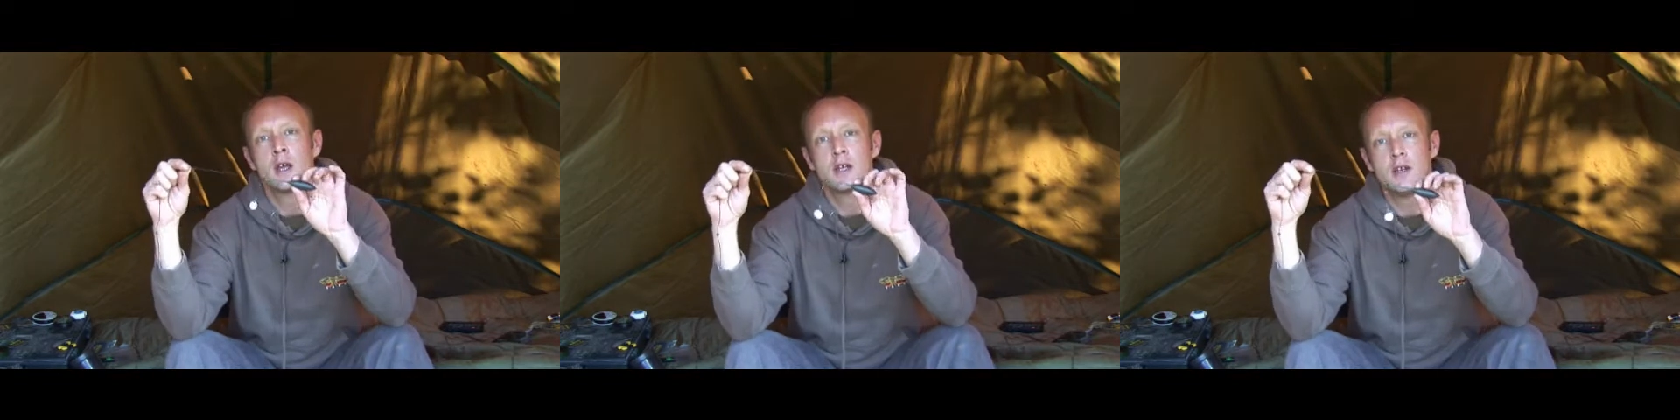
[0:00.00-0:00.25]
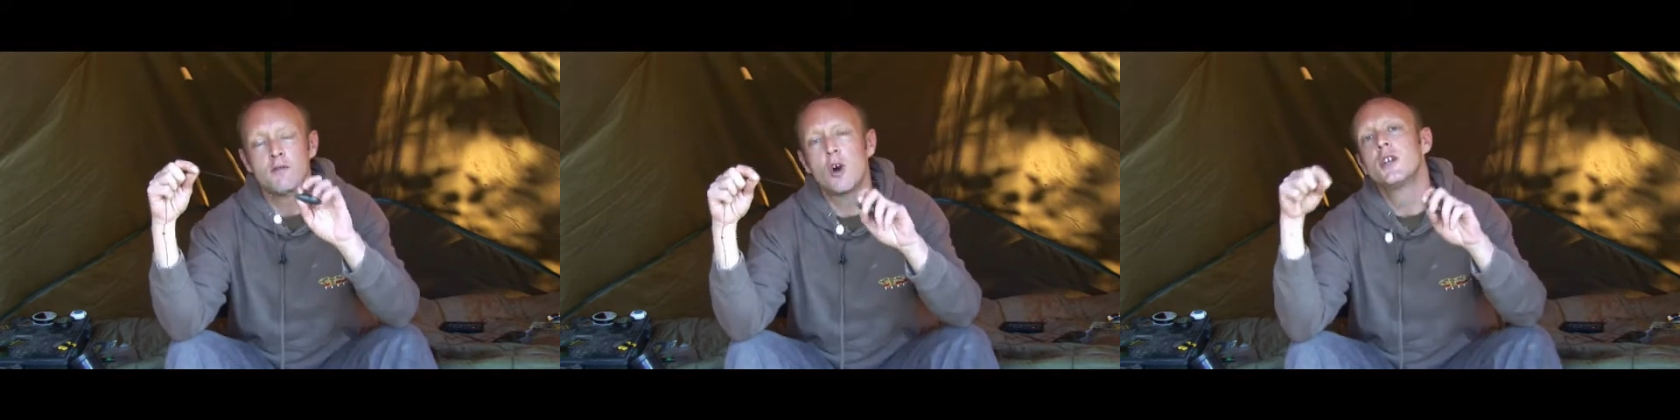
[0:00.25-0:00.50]

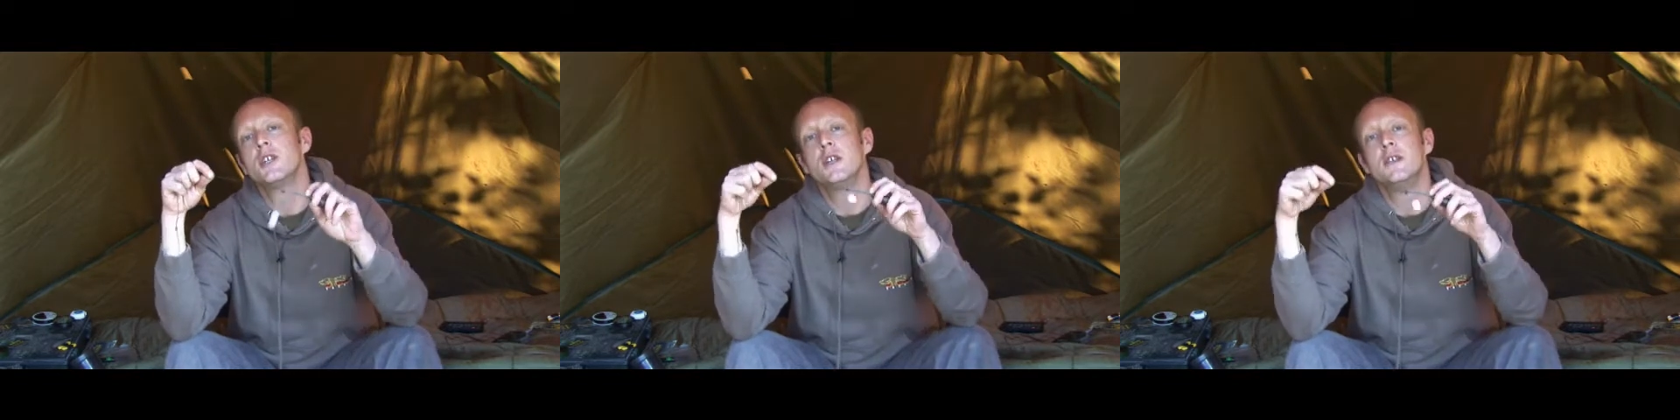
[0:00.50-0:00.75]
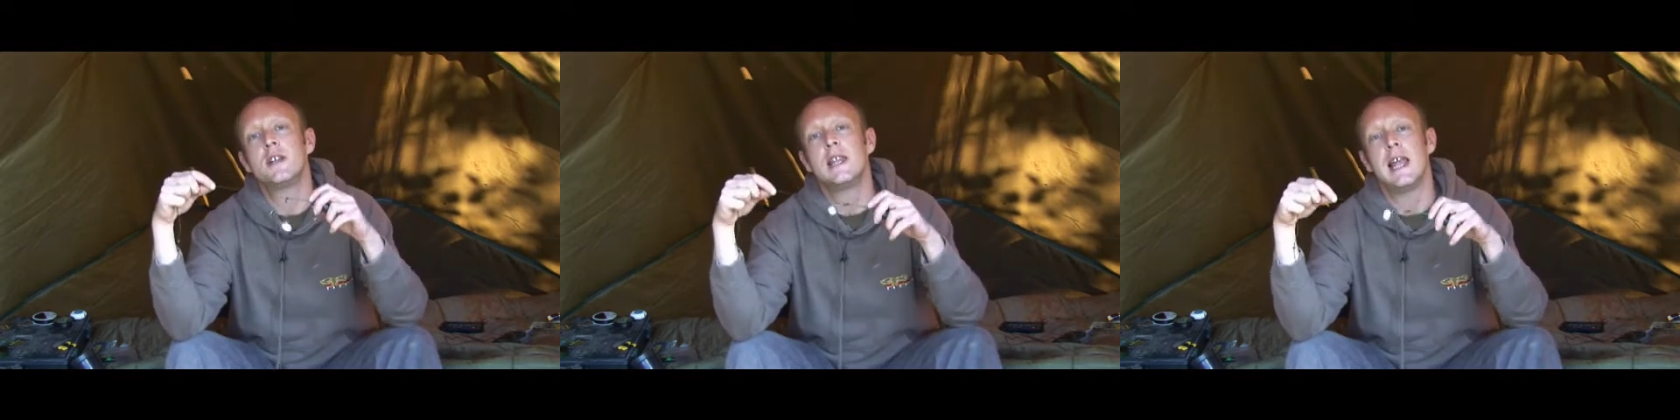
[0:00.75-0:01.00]
you've got to
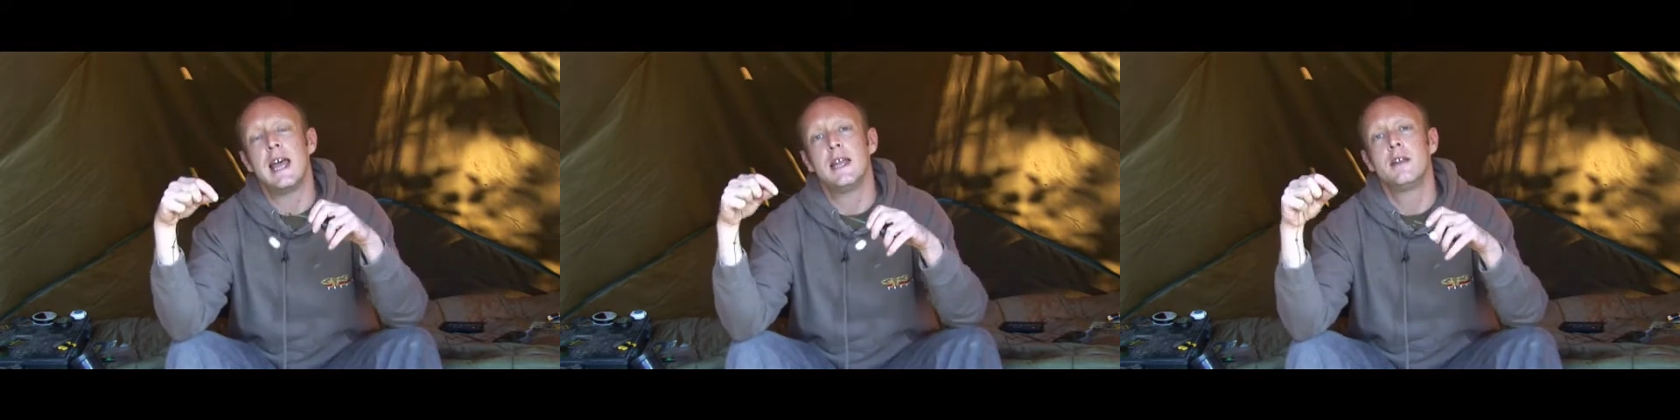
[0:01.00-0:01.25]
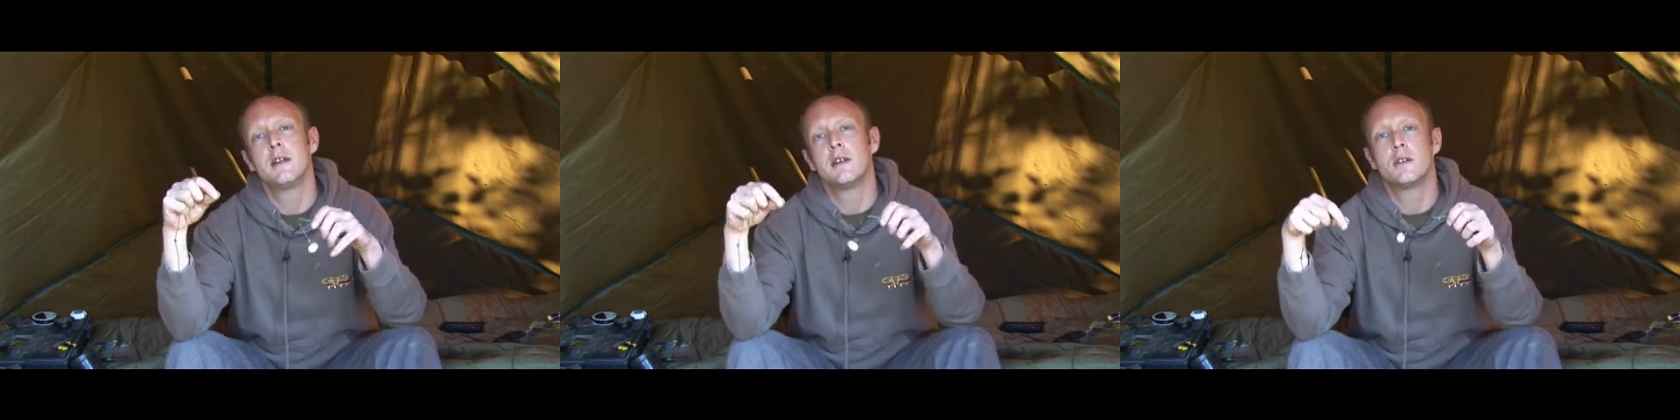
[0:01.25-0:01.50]
use a
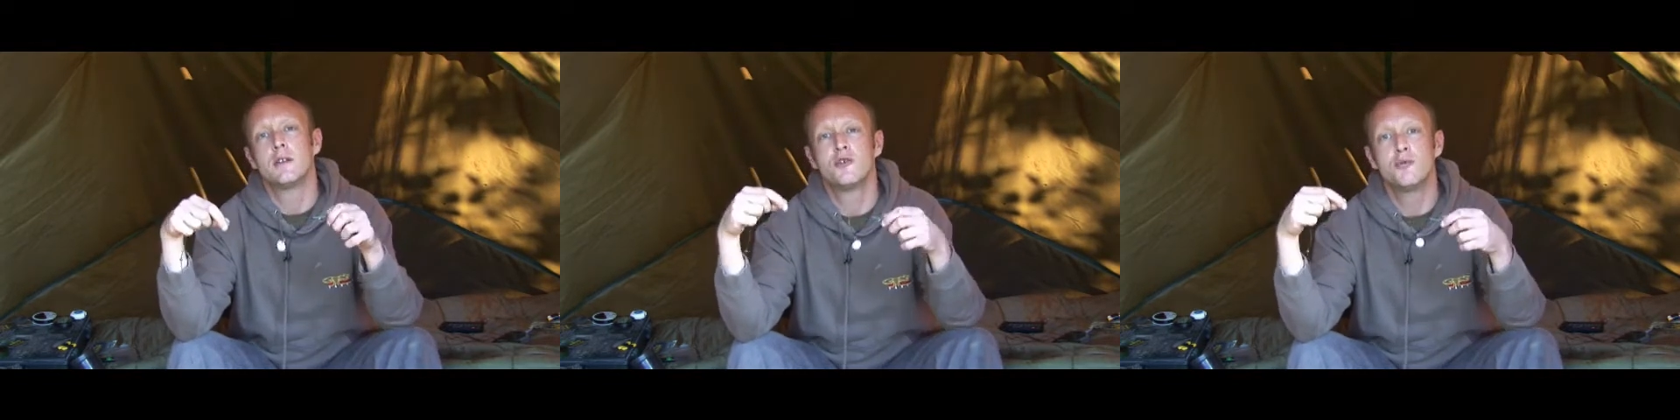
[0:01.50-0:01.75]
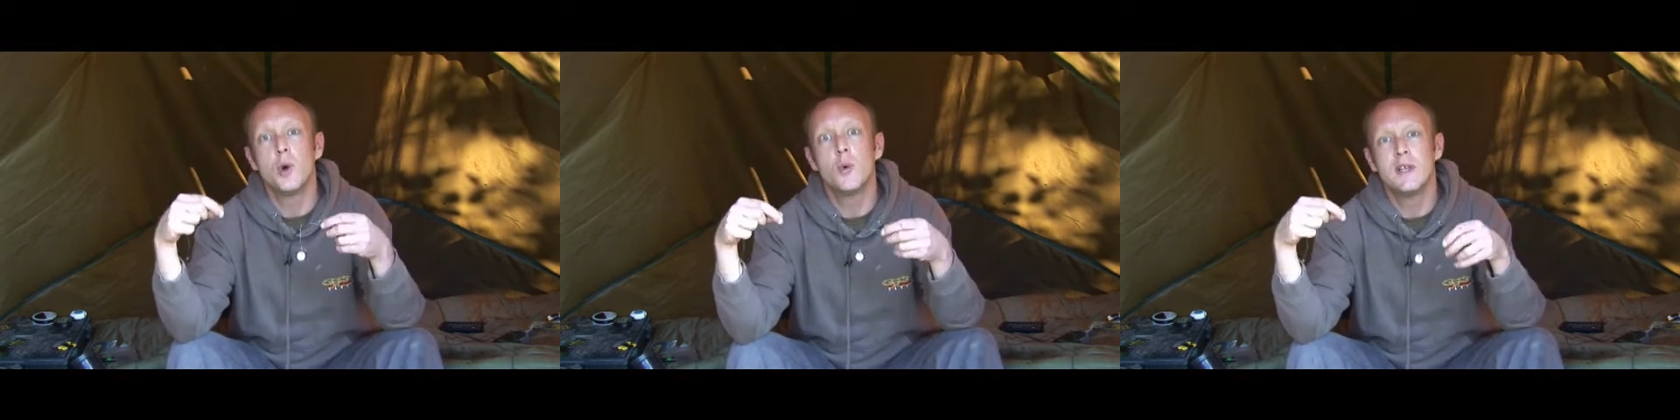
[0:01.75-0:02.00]
lead, the
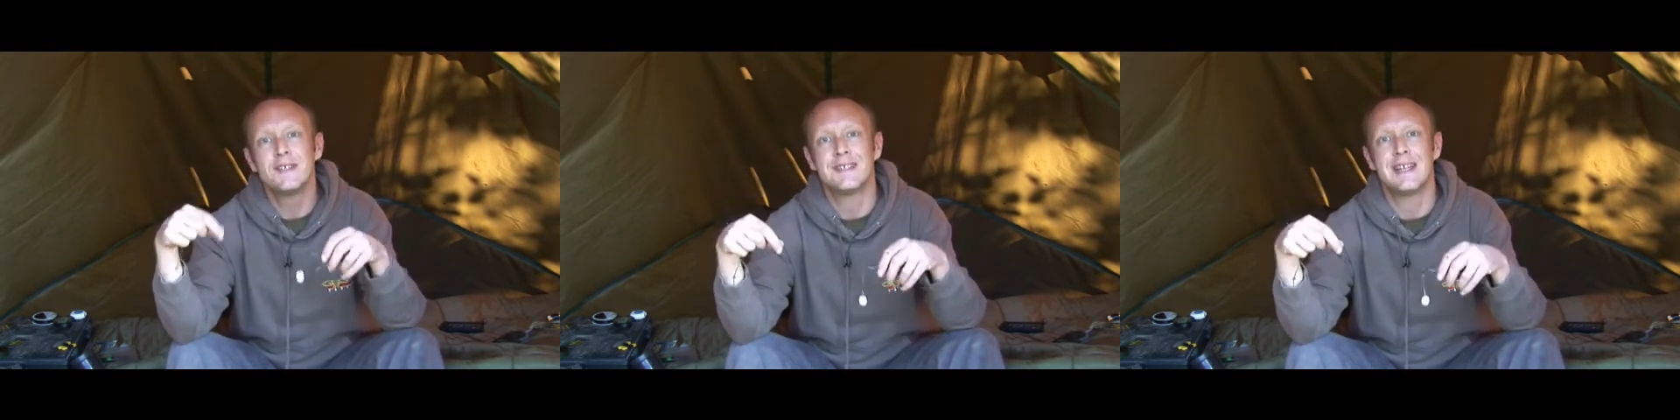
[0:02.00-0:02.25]
smallest